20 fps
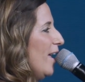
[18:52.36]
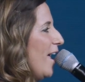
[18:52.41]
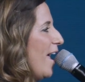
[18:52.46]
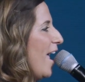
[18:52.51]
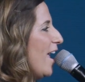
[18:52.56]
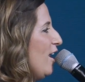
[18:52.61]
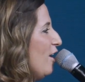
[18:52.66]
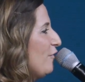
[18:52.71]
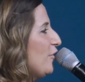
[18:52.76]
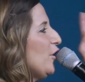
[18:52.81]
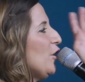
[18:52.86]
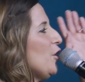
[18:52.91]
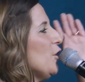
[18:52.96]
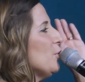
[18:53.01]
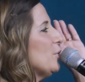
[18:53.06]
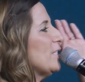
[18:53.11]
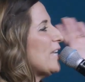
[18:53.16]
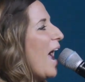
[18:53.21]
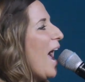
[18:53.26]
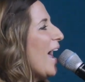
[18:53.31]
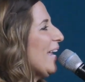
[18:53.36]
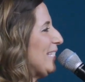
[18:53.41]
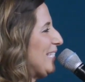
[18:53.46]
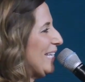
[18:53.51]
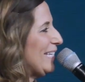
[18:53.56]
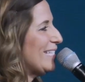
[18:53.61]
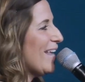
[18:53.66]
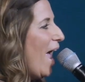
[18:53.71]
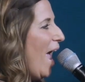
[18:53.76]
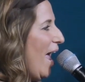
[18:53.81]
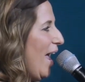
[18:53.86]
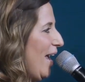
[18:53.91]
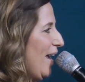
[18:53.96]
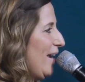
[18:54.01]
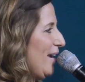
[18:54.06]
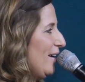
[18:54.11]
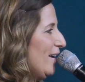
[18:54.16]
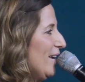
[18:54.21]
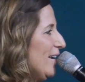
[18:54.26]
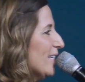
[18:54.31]
And if you died
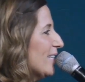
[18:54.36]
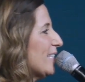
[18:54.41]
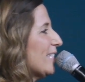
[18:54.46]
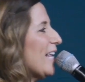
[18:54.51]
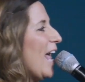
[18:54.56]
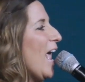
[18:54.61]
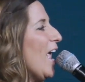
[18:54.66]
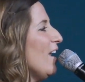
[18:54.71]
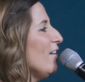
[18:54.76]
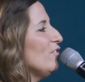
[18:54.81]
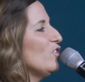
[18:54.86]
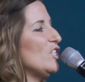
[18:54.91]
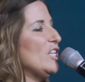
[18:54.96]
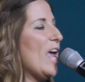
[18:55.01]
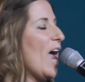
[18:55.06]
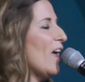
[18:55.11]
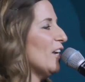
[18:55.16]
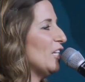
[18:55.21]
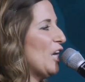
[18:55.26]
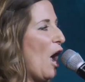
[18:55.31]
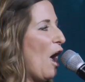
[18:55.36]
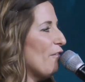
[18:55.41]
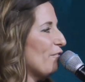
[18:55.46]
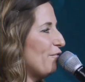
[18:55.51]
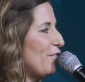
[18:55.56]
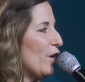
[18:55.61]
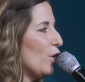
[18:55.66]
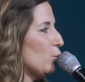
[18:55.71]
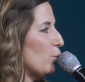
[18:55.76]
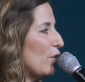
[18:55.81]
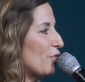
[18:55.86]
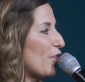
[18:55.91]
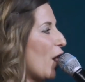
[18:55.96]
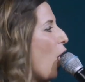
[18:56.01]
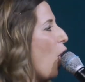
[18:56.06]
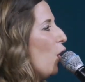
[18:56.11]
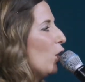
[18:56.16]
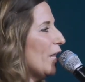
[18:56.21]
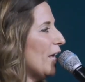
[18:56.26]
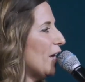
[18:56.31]
today, saved yet not filled with the
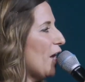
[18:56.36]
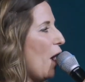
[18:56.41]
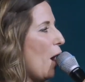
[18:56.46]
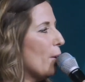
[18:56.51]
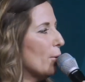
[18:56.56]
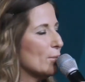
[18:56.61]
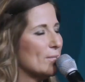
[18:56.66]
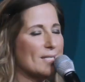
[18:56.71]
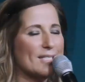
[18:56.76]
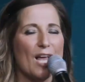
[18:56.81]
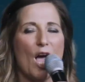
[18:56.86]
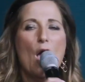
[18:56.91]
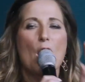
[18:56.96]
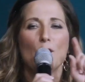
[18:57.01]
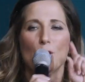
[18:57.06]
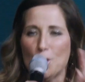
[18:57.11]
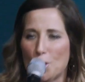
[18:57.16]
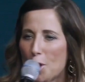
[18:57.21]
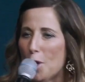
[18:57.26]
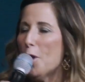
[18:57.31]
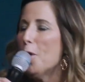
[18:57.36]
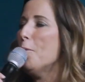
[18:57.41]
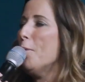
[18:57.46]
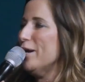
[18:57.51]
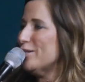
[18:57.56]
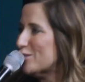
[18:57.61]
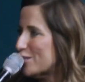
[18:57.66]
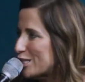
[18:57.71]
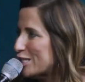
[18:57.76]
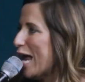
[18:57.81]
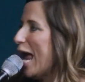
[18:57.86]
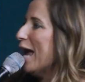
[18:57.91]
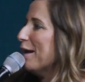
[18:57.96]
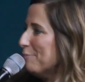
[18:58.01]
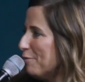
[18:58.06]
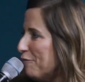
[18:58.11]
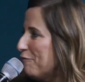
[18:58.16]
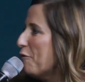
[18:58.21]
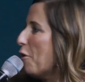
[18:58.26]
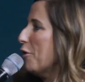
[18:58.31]
Holy Ghost, you would stand
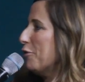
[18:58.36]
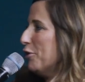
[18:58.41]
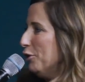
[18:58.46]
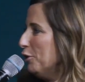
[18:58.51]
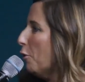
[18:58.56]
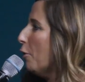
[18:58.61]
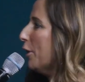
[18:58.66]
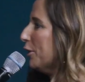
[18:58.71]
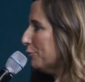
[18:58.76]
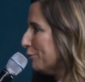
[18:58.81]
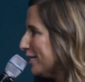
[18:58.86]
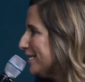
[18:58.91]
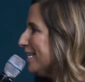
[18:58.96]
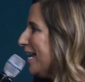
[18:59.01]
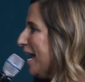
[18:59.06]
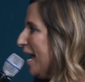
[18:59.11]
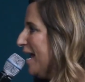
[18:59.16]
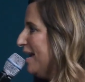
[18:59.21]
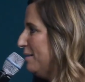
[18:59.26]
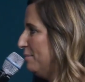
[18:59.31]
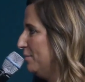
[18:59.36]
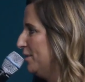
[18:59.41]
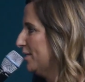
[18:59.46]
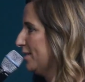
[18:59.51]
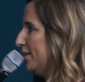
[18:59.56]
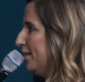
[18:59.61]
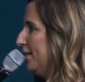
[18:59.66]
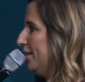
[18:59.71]
before the Lord redeemed.